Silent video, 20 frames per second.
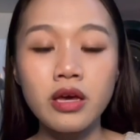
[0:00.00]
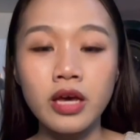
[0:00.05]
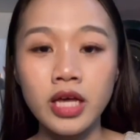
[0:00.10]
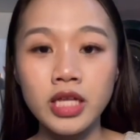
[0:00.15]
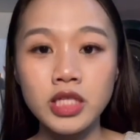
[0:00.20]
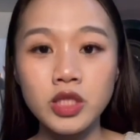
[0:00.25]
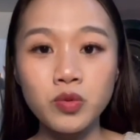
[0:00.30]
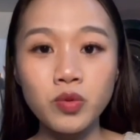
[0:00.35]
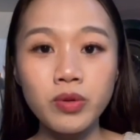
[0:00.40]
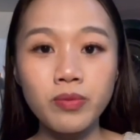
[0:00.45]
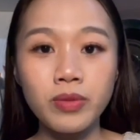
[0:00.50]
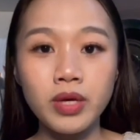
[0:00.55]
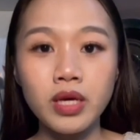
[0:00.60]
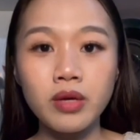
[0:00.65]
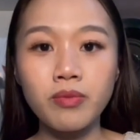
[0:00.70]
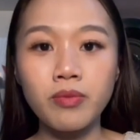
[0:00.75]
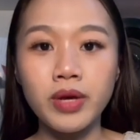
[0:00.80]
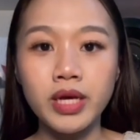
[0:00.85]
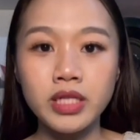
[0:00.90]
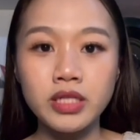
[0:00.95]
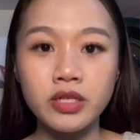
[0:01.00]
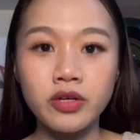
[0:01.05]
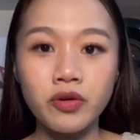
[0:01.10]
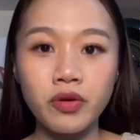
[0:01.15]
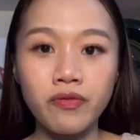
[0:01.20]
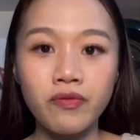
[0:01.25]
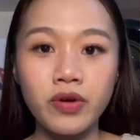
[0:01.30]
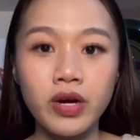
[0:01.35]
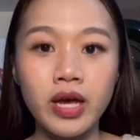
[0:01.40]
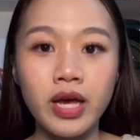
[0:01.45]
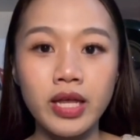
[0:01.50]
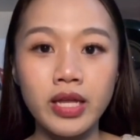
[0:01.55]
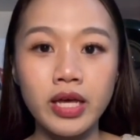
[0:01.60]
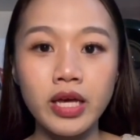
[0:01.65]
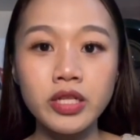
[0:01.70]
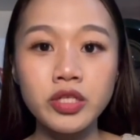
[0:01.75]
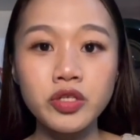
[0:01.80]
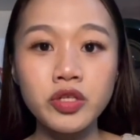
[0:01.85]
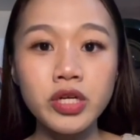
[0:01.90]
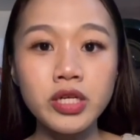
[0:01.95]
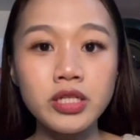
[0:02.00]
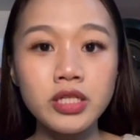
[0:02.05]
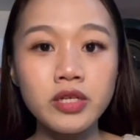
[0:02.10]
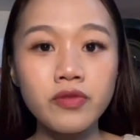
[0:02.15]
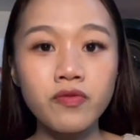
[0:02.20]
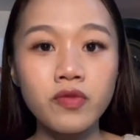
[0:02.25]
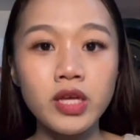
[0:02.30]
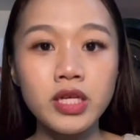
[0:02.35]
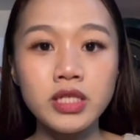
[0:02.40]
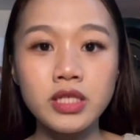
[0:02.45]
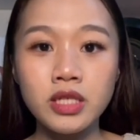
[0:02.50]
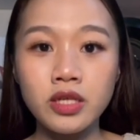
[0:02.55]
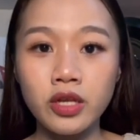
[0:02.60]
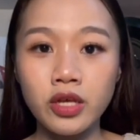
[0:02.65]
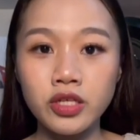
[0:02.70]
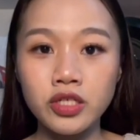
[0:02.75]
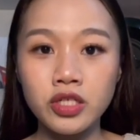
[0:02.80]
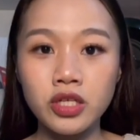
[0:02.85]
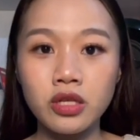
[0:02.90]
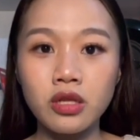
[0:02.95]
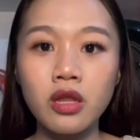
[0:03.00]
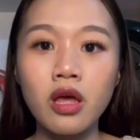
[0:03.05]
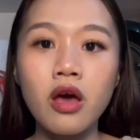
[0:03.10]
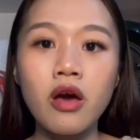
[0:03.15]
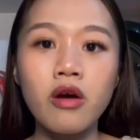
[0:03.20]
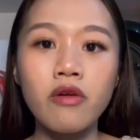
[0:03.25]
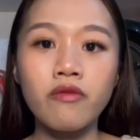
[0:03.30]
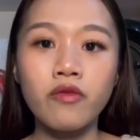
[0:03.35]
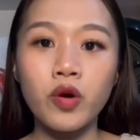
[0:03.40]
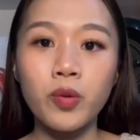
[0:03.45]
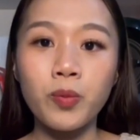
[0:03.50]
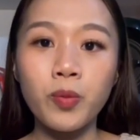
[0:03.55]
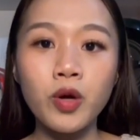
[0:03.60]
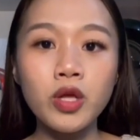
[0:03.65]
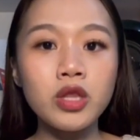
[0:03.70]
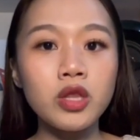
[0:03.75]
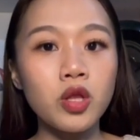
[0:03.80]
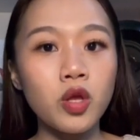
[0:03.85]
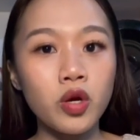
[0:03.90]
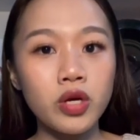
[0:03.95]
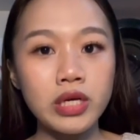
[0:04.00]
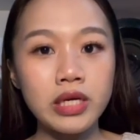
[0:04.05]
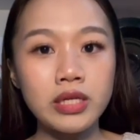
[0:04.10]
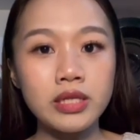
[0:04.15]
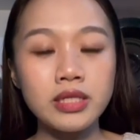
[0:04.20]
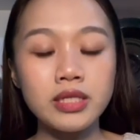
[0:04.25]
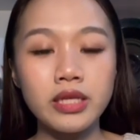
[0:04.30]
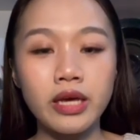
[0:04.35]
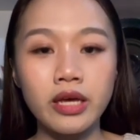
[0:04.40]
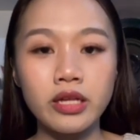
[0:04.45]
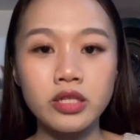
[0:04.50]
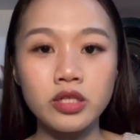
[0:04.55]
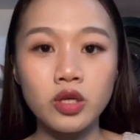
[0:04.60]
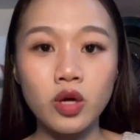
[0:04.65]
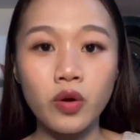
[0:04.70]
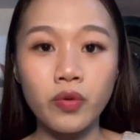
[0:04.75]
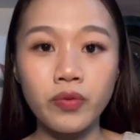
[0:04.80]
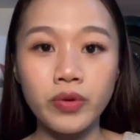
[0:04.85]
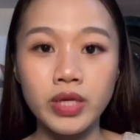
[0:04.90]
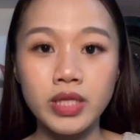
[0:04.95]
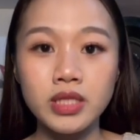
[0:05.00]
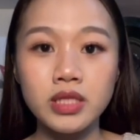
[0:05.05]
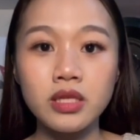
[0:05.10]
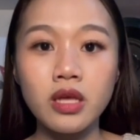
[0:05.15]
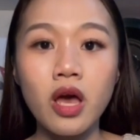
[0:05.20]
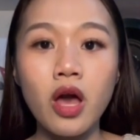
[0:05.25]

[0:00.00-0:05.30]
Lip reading: and swimming make the river an attractive destination for both locals and tourists